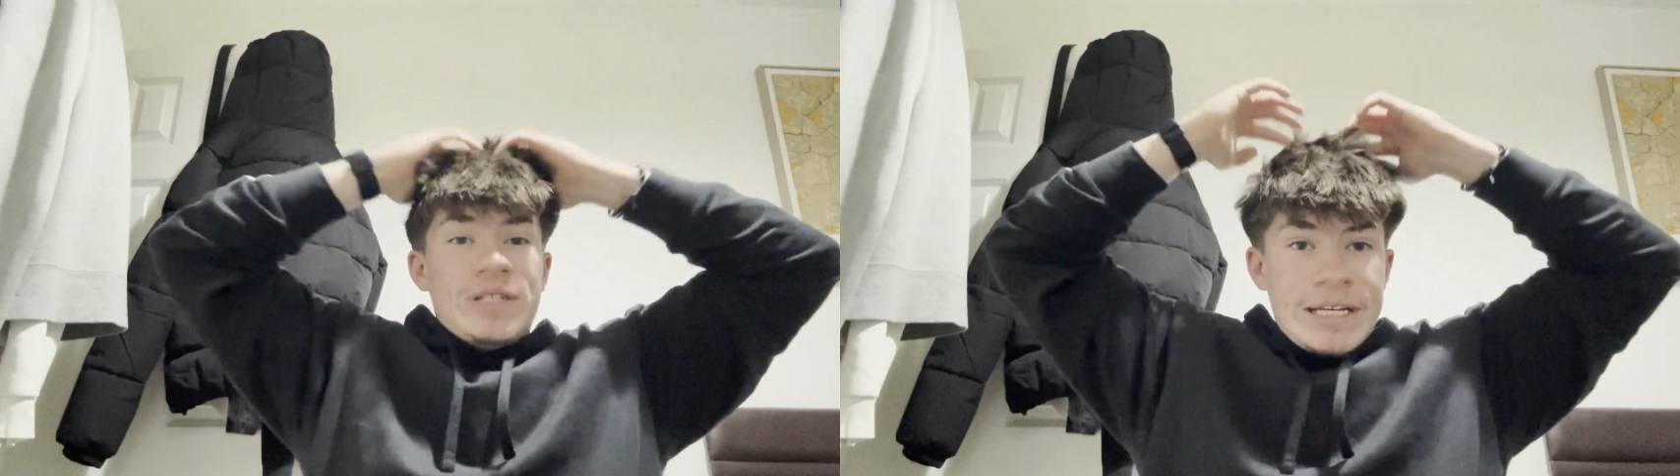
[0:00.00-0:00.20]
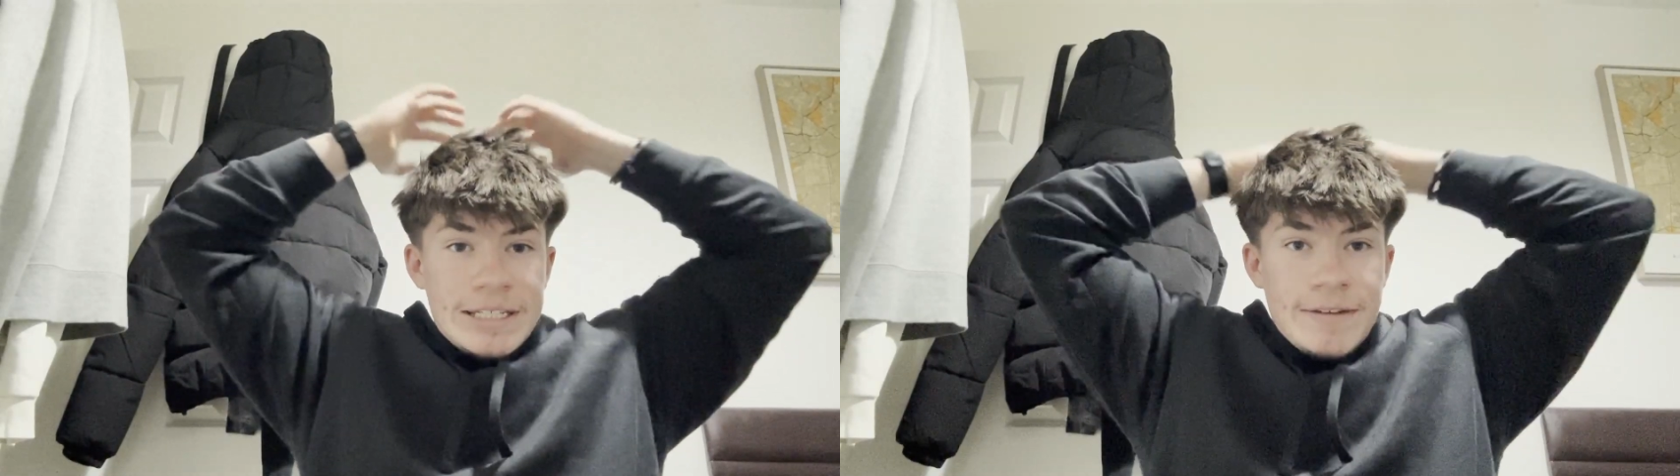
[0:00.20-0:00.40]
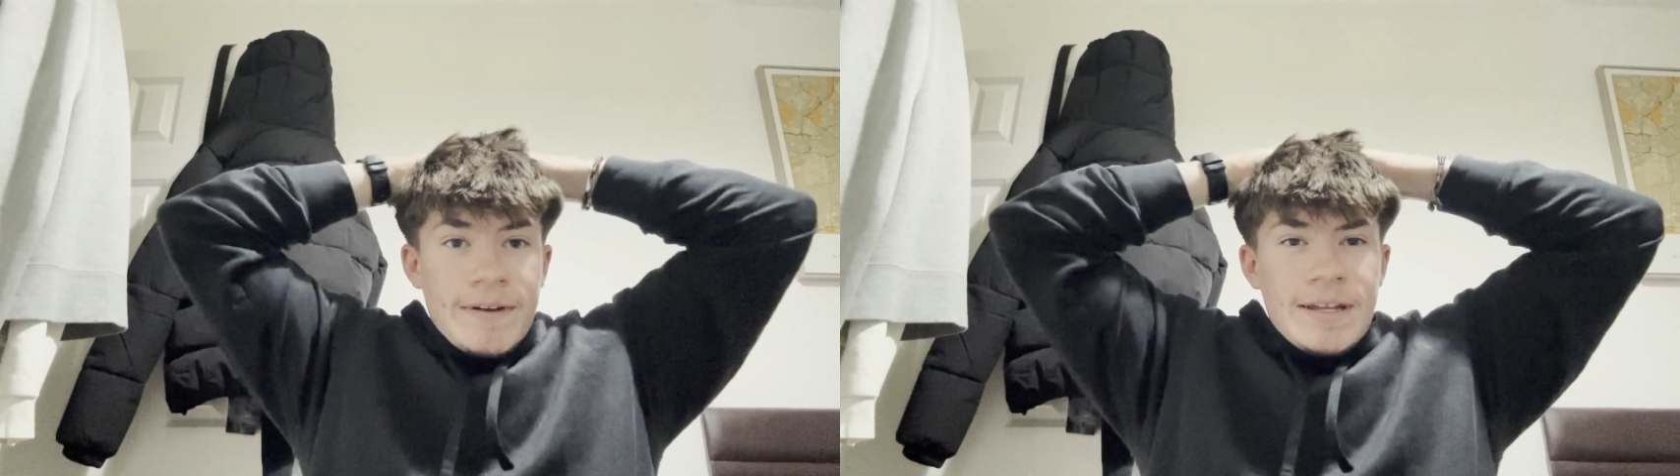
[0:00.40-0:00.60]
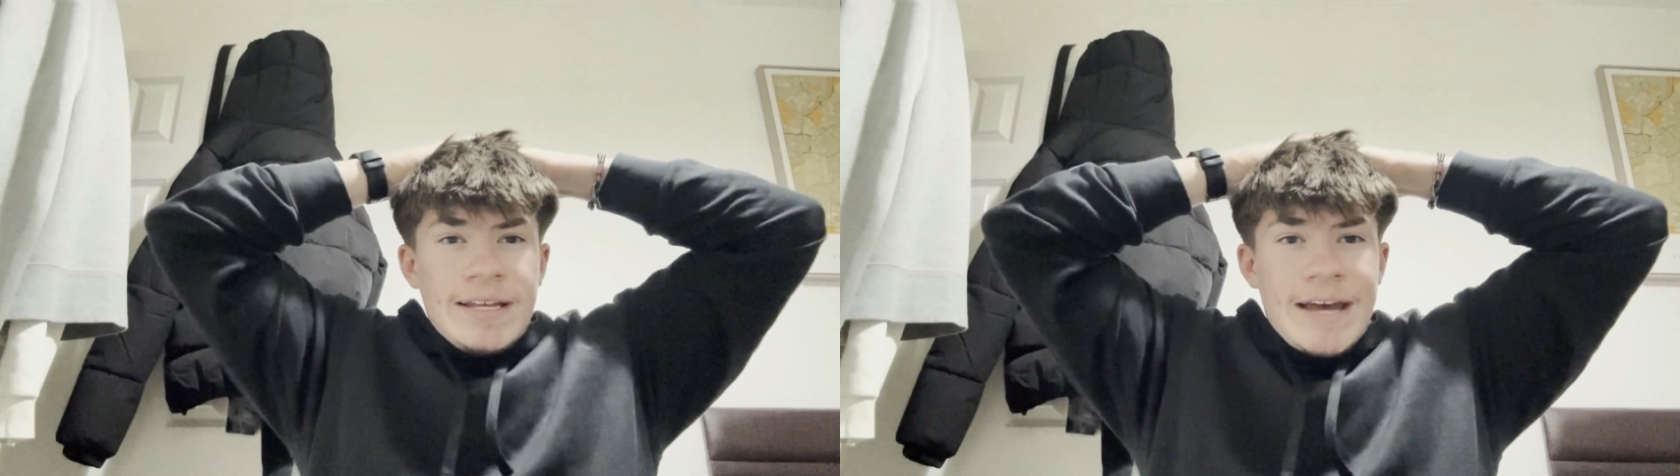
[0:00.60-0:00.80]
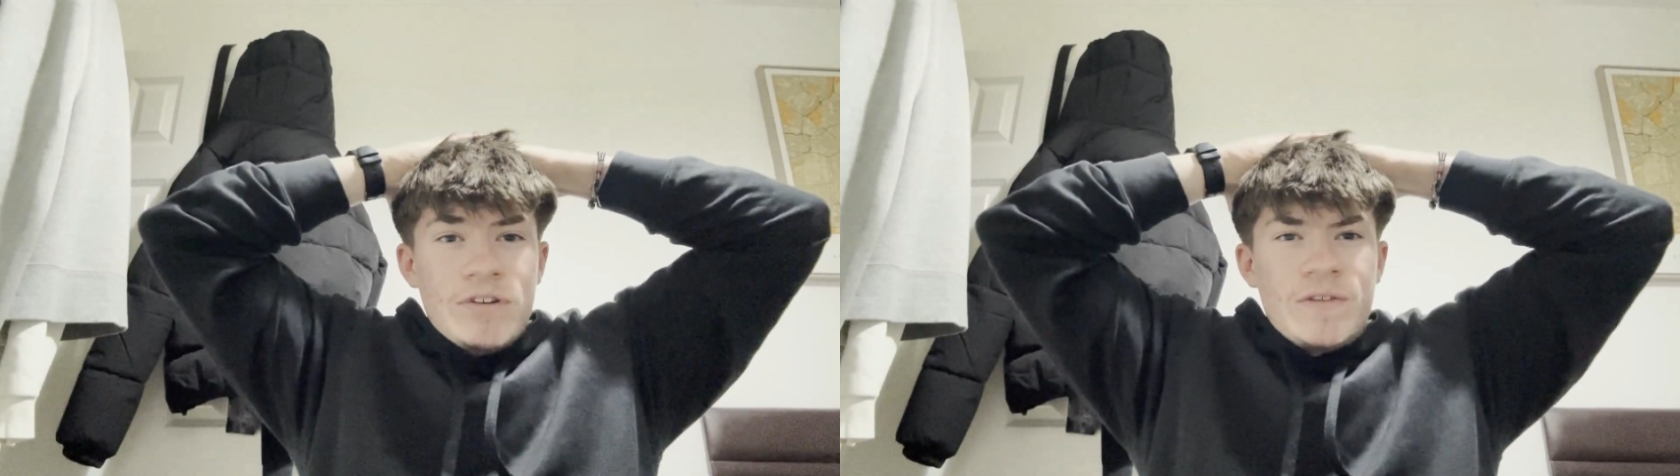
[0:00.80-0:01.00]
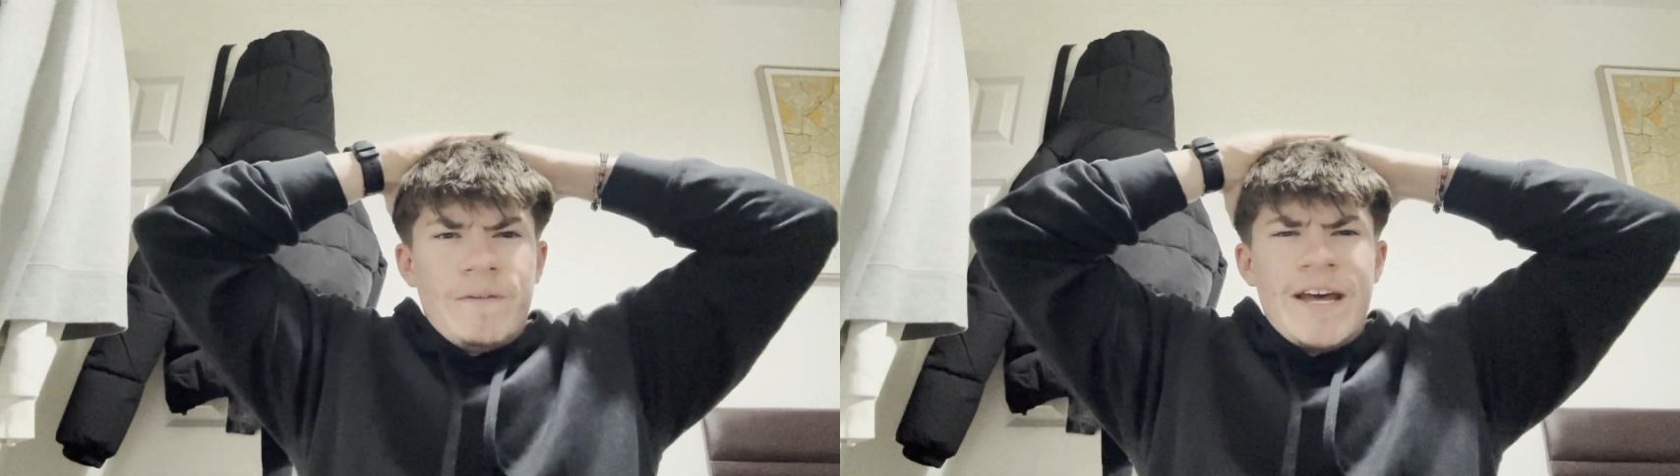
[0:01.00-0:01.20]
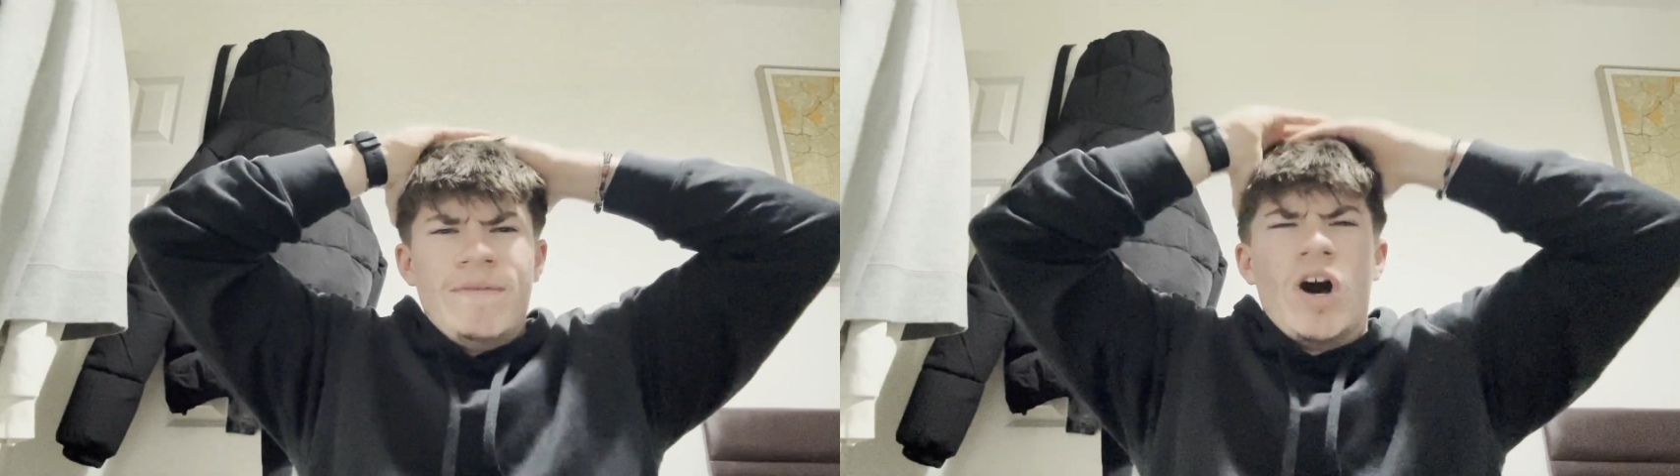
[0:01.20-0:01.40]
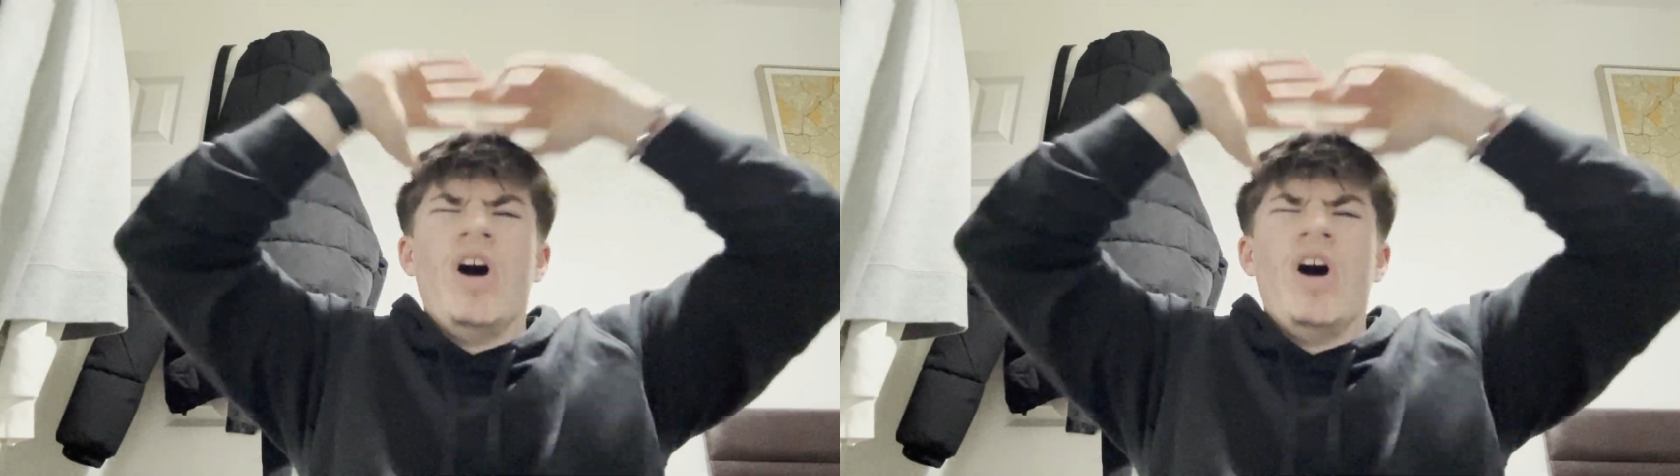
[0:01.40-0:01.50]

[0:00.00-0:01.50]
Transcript: City gave us a favour.